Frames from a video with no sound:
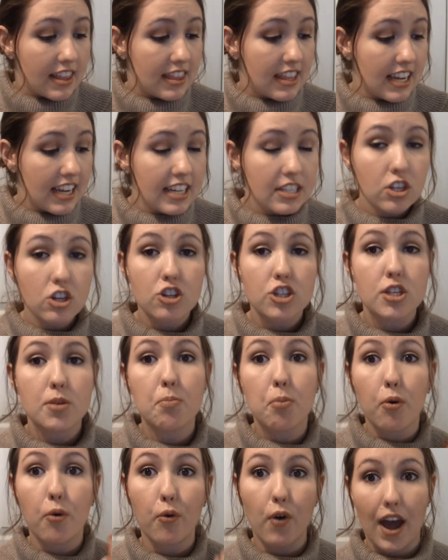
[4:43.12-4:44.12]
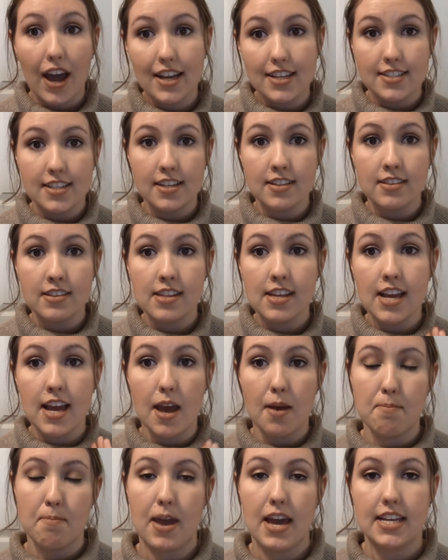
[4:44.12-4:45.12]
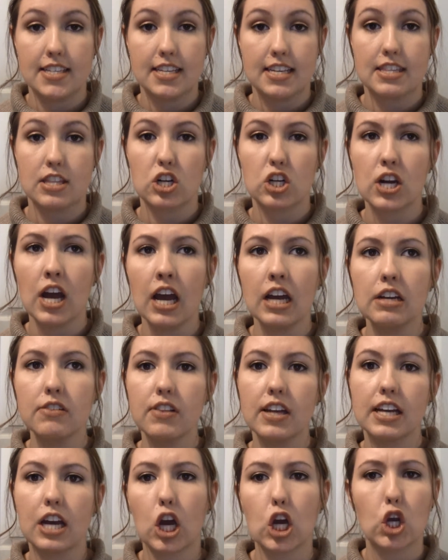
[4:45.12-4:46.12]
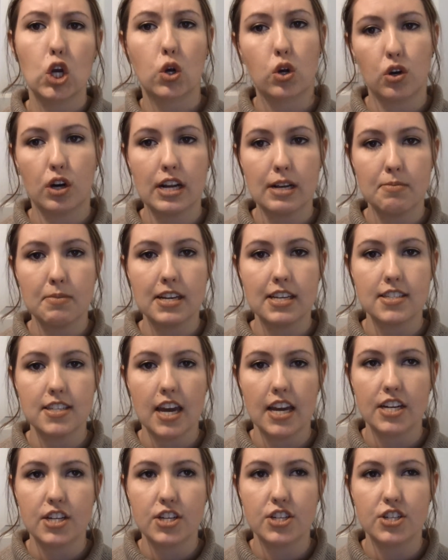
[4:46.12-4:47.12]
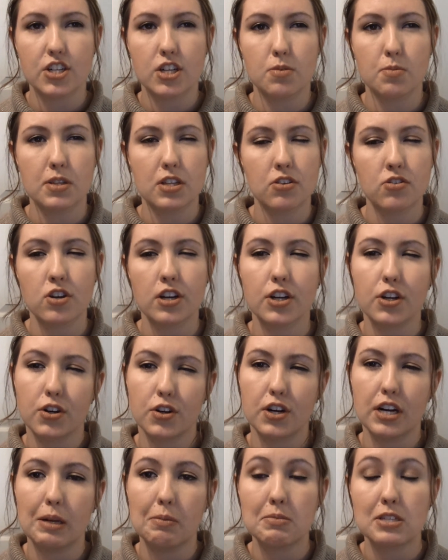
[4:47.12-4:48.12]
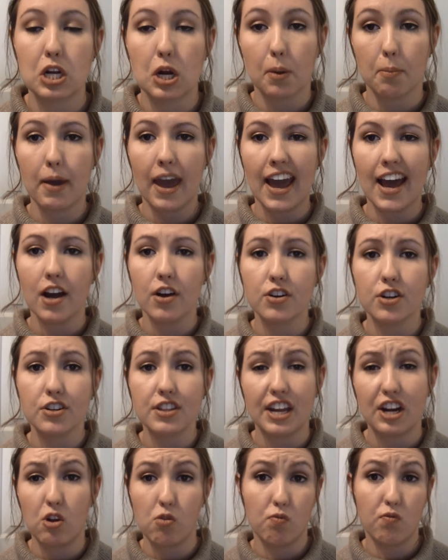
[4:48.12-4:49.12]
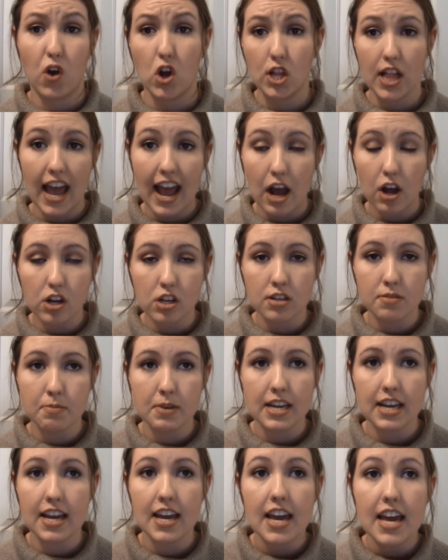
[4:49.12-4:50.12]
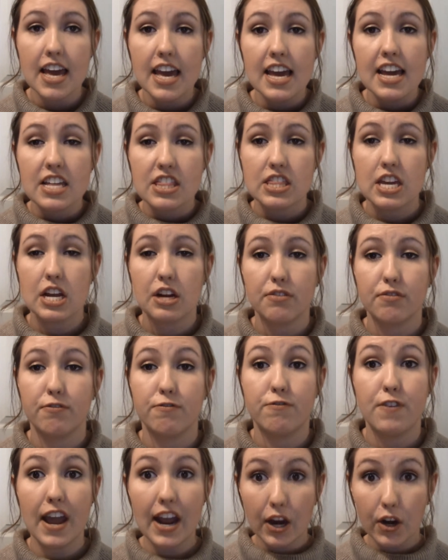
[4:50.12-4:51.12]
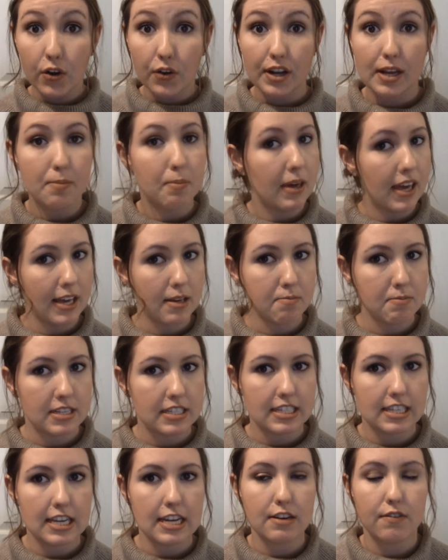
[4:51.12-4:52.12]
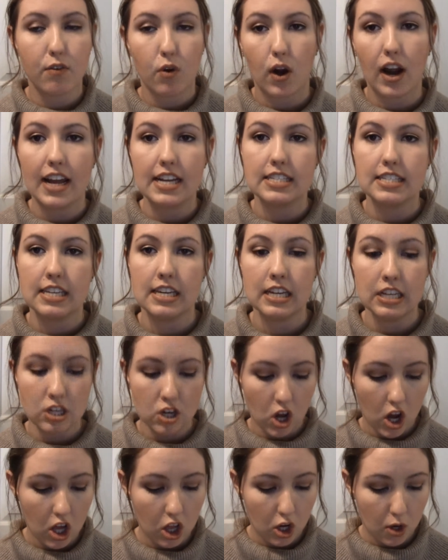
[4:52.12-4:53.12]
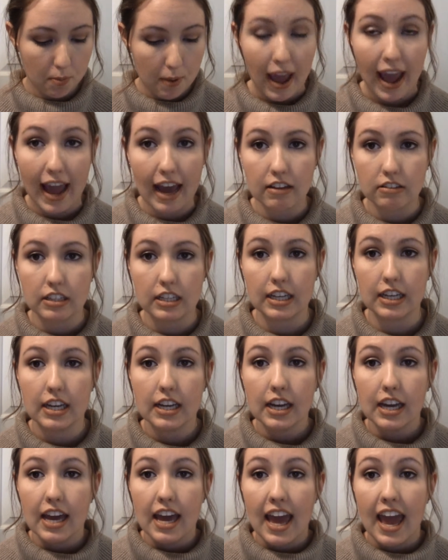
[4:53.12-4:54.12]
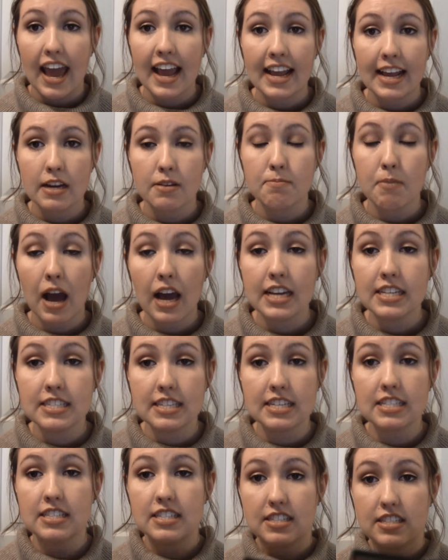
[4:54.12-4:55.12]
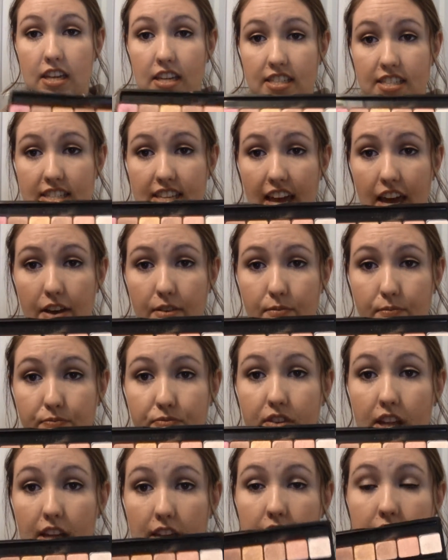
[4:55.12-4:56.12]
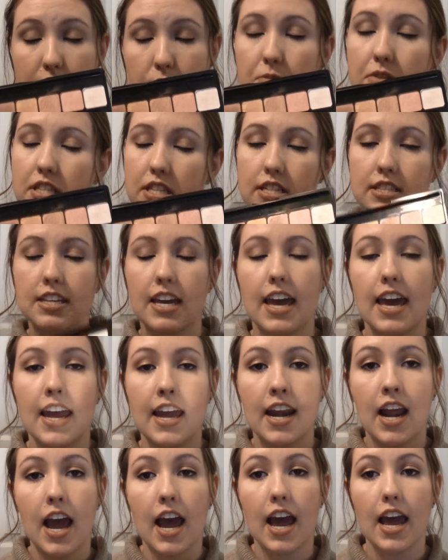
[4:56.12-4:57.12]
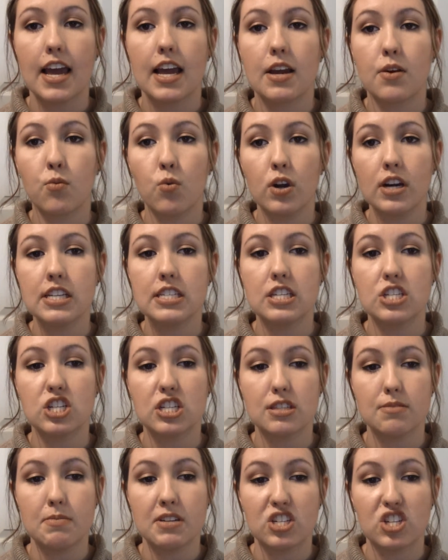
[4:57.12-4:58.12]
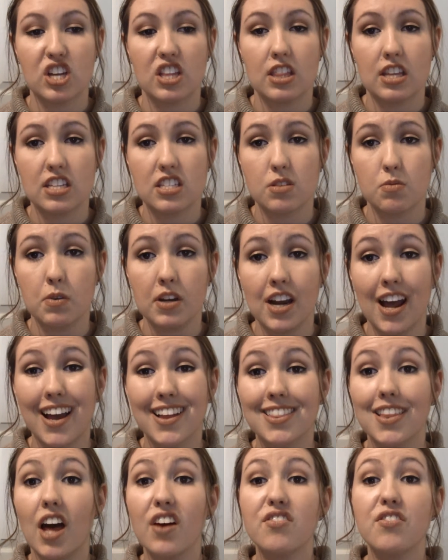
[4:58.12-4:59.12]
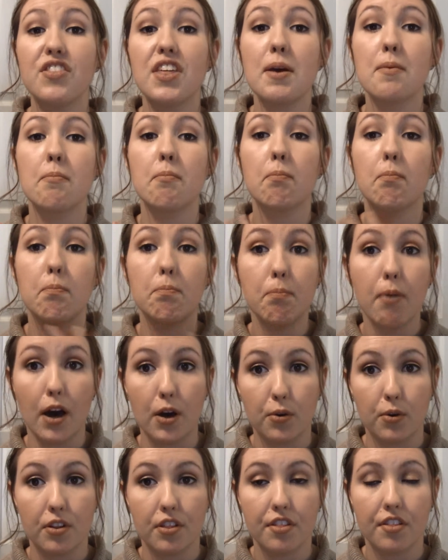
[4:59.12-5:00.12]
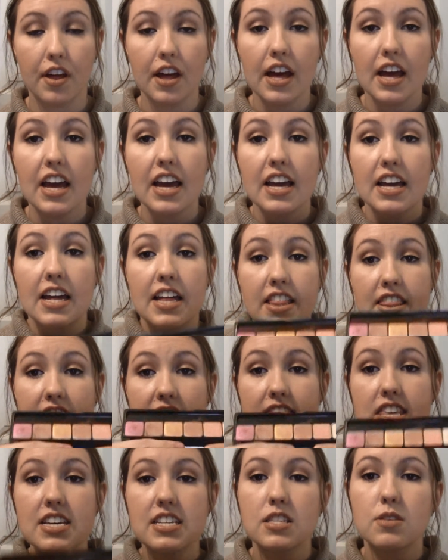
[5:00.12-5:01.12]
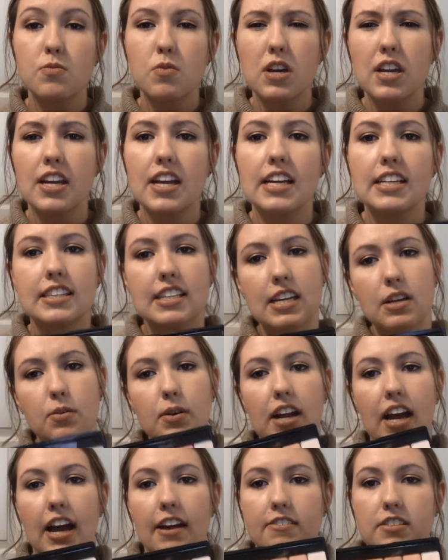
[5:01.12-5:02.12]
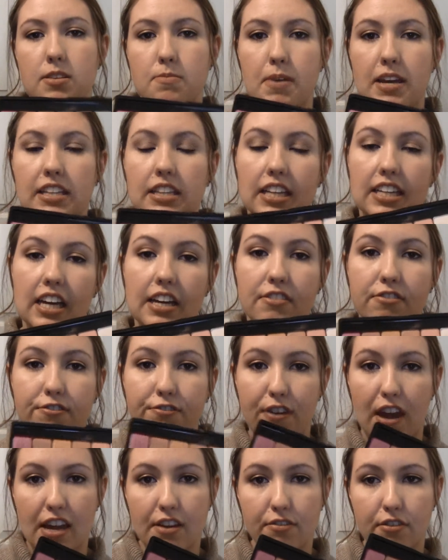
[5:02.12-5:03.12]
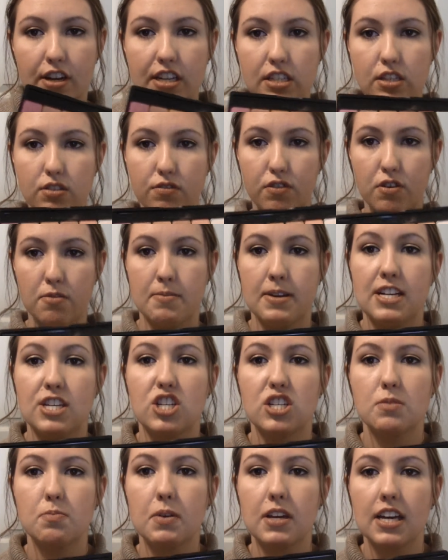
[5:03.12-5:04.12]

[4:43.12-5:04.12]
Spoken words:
These are surprisingly amazing. They're kind of like a creamy texture, but they're not creams. They're a powder. They don't fall out on me. They're very pigmented for a $10 palette, and mine's in Sunset. This one's Sunset, and I wanted to just mention this one. I love them both. This one I think would have to make like a favorites for me just